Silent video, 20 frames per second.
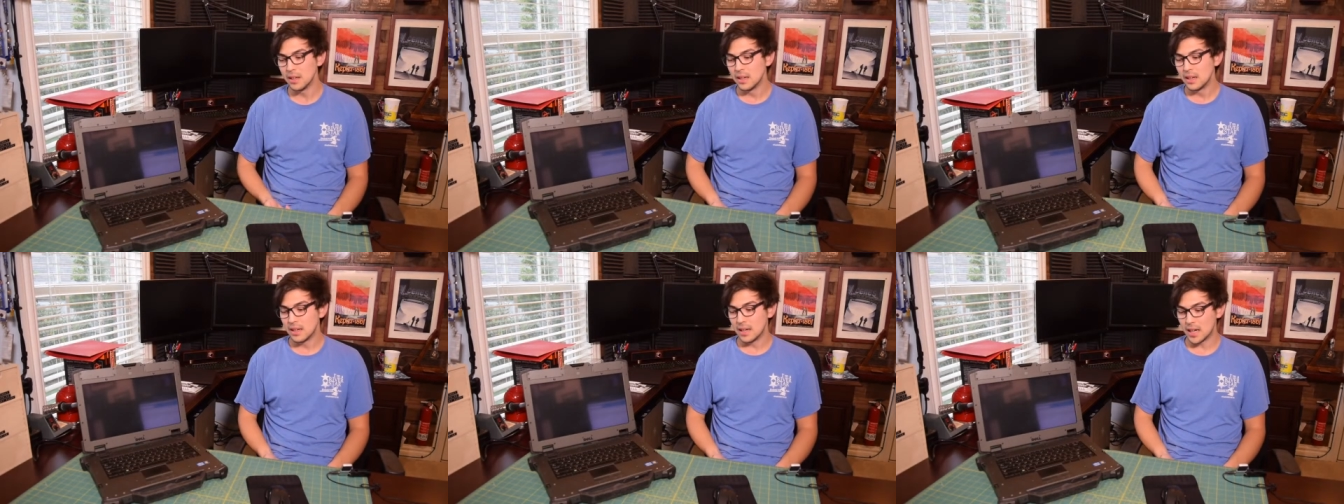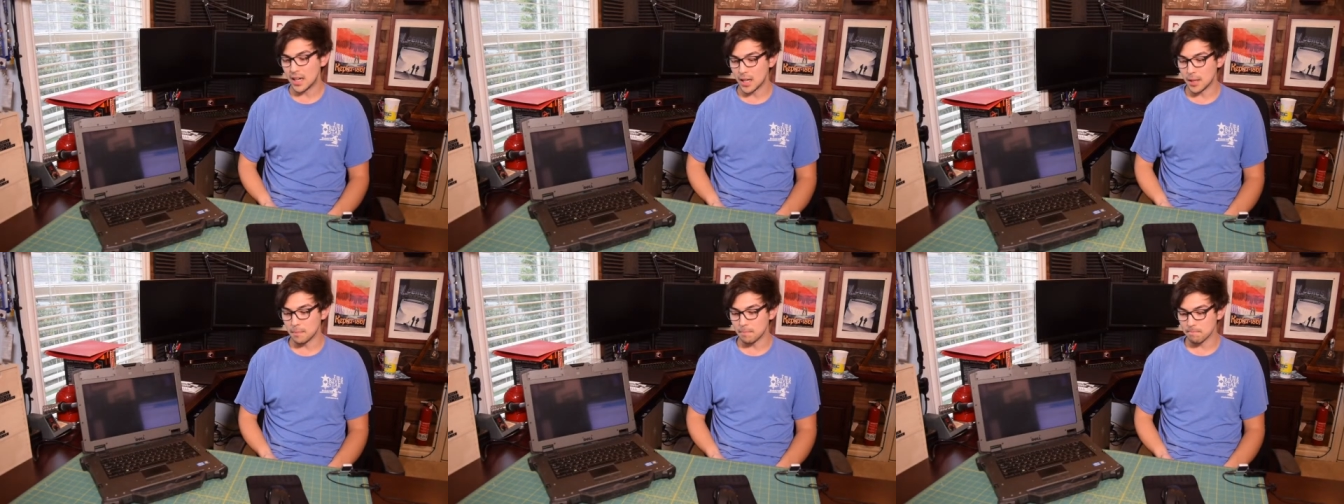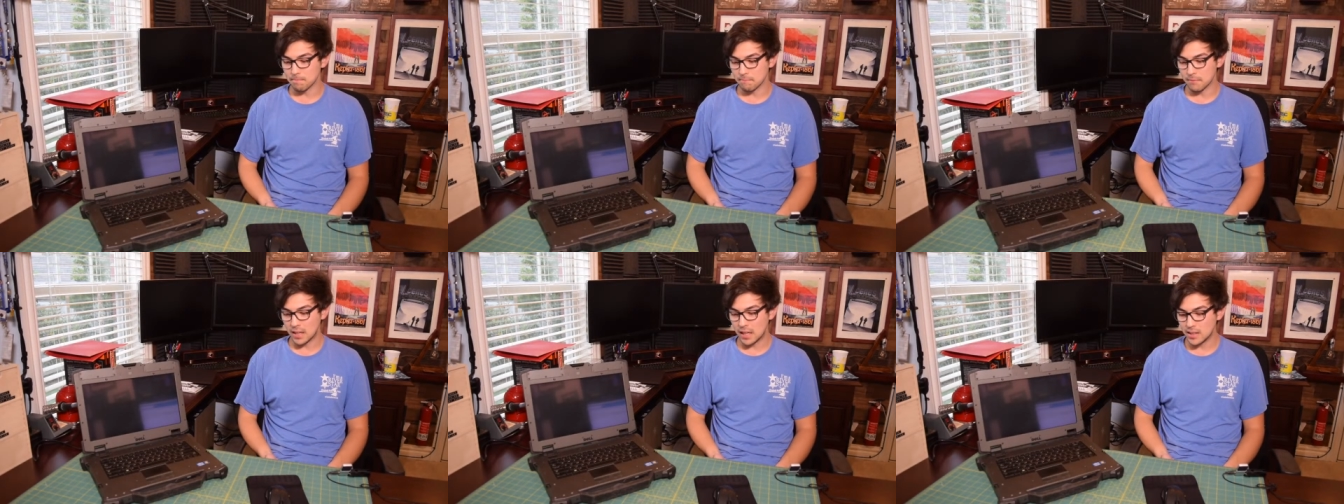Um,
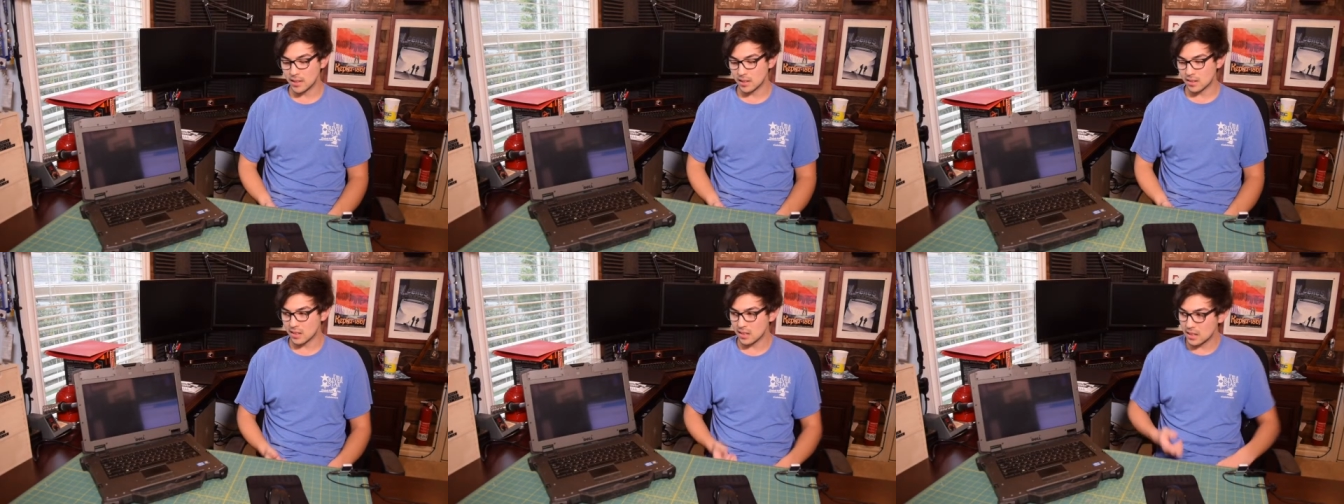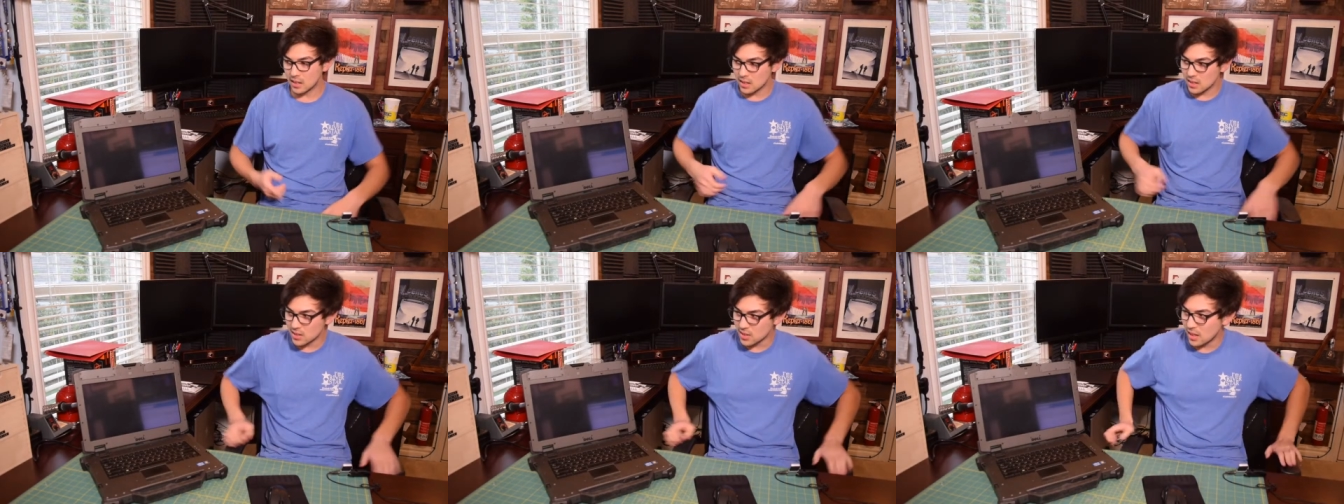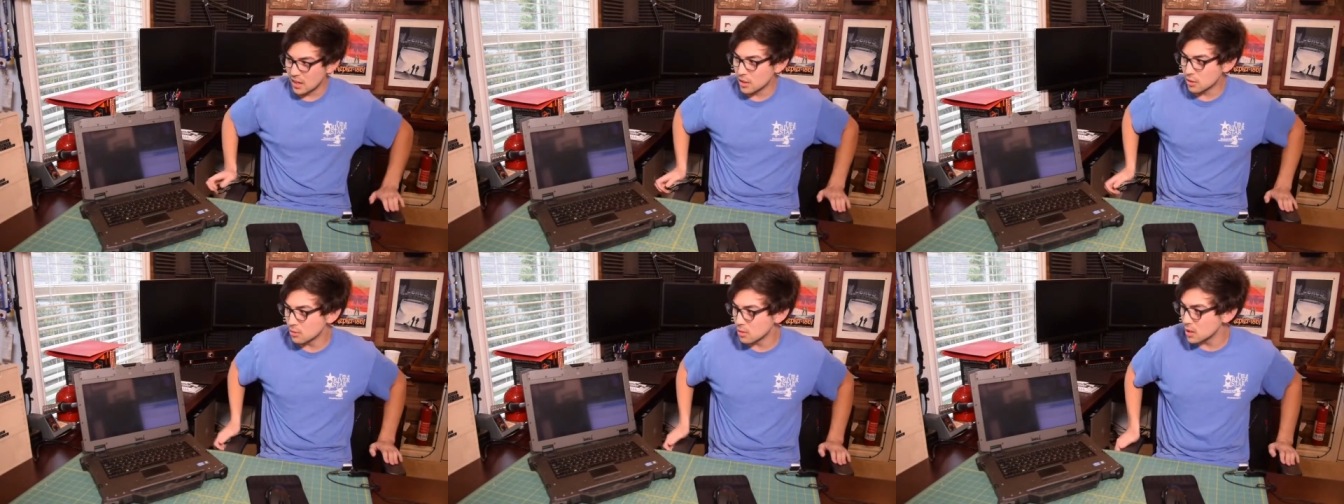and the thing is,
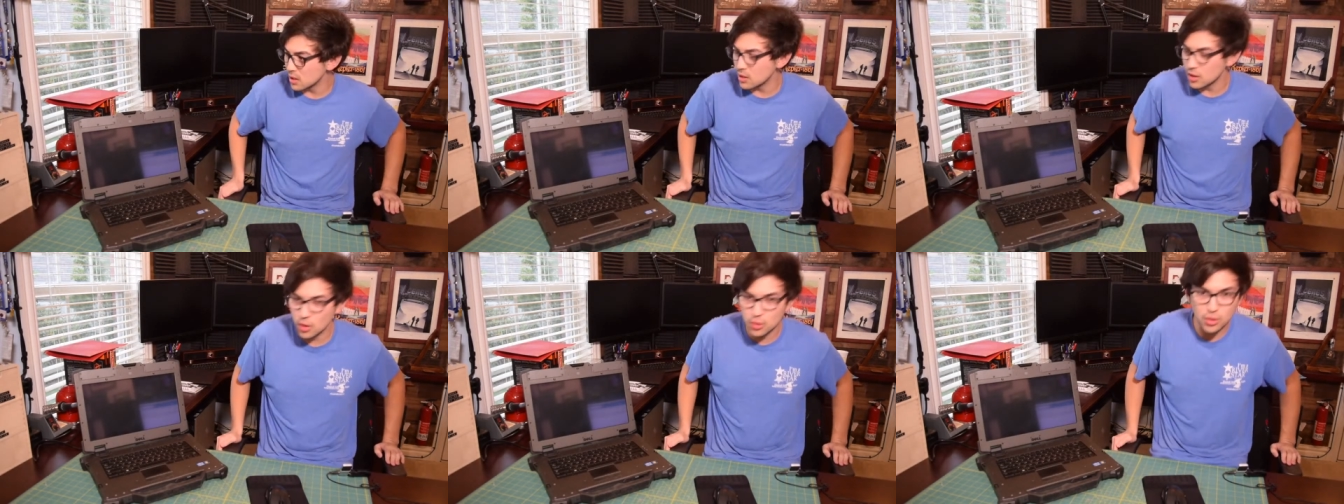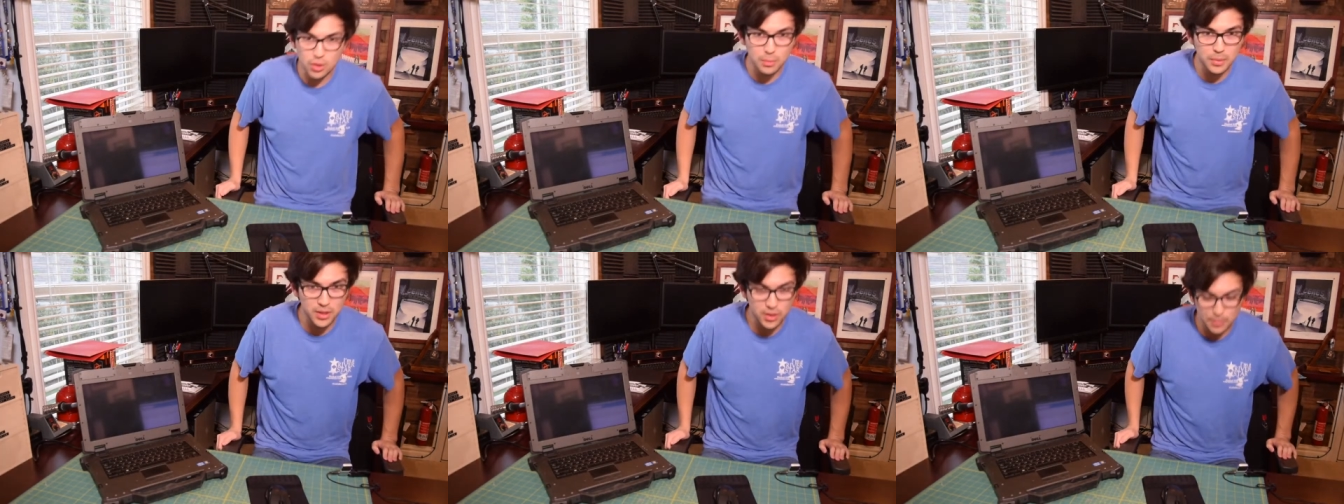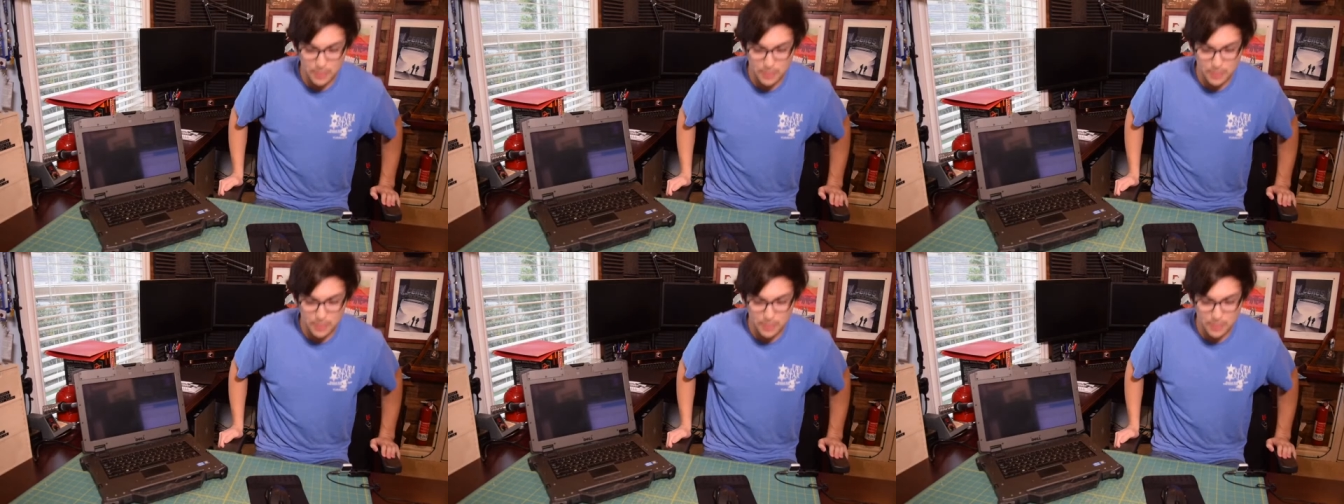I don't really know too much